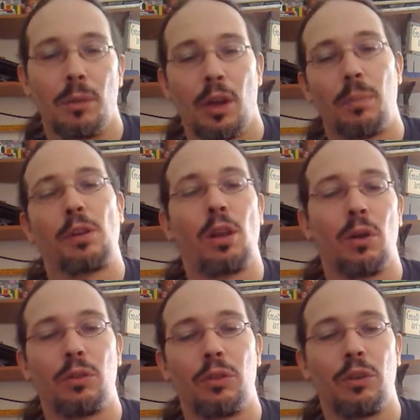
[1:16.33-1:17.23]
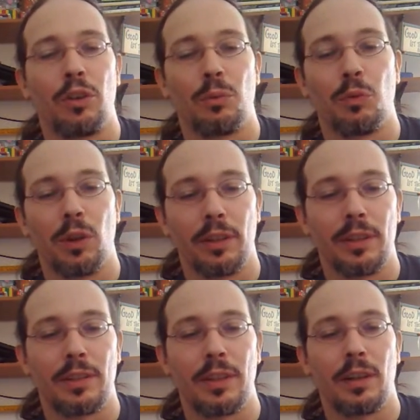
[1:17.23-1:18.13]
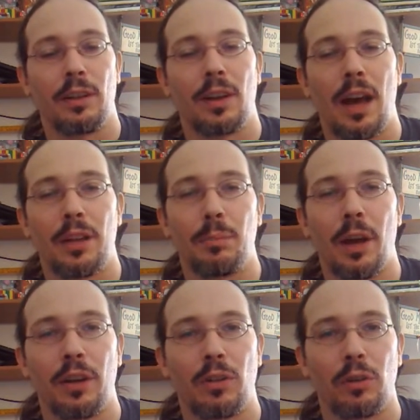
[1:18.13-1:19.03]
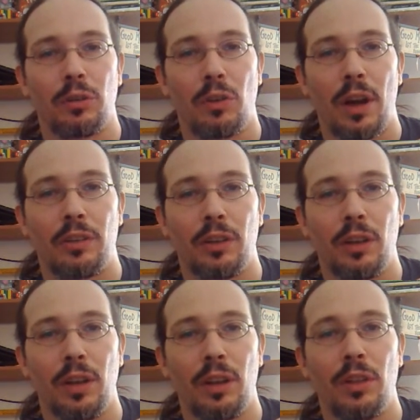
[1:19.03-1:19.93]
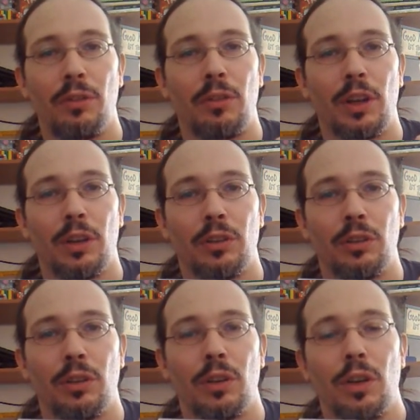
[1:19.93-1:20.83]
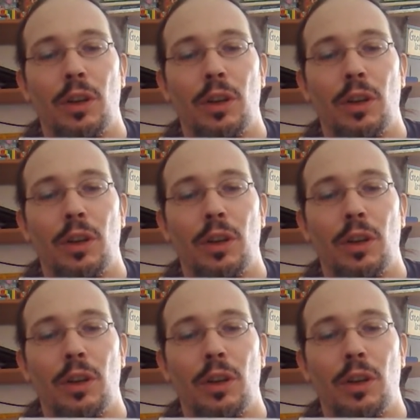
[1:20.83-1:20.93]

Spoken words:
but up close you can really see a lot of micro scratching in the finish.